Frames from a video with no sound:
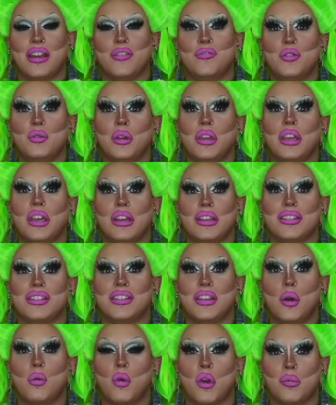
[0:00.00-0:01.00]
If you could get a
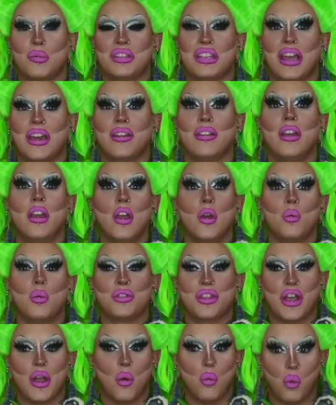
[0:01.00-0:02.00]
Steel WormaDAMN
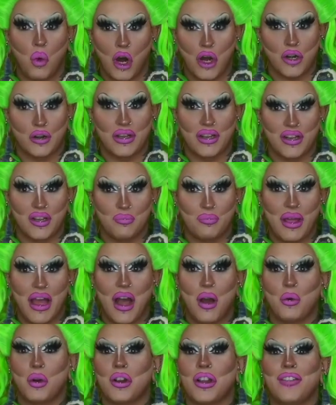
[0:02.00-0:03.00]
with like a Water Hidden
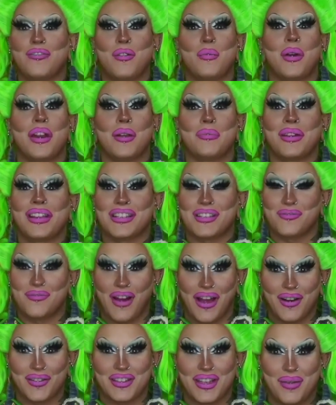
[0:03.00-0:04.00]
Power, if it went up against
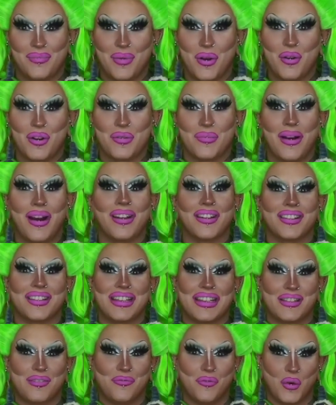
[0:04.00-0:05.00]
Fire-type Pokemon because it
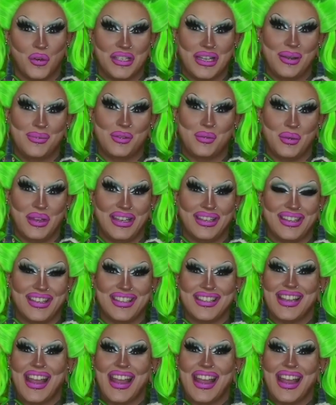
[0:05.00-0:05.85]
has a 4x weakness,